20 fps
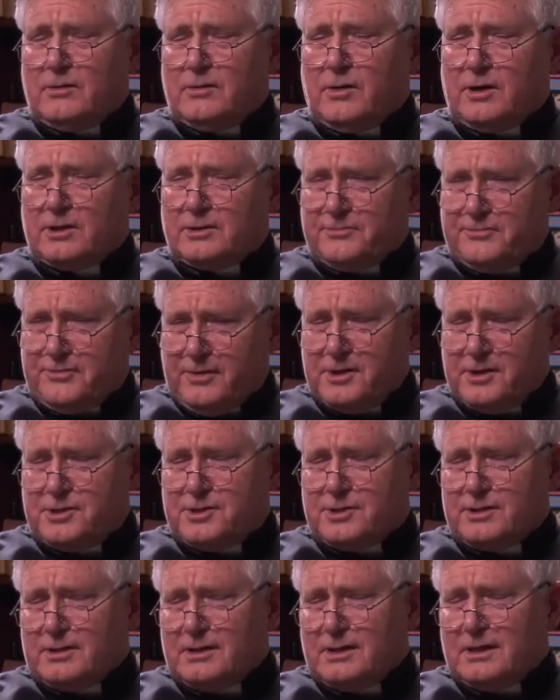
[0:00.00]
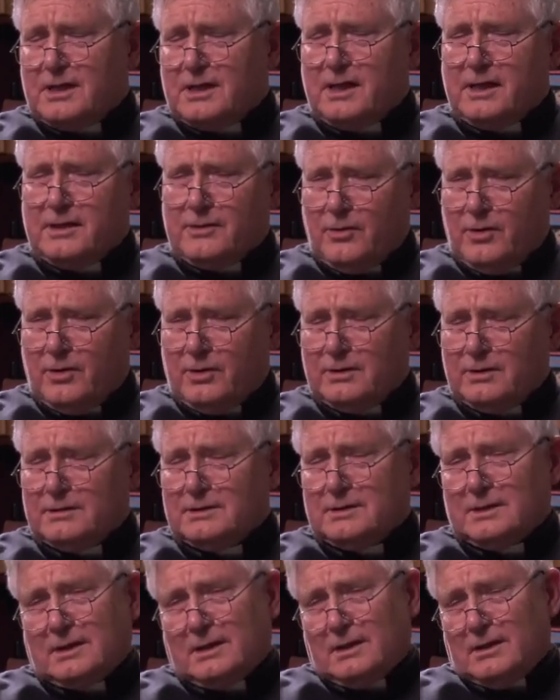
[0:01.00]
in order to function at
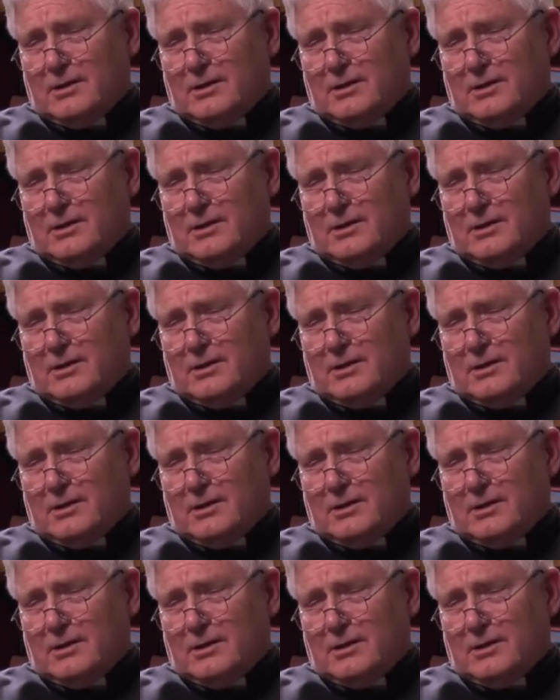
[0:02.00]
all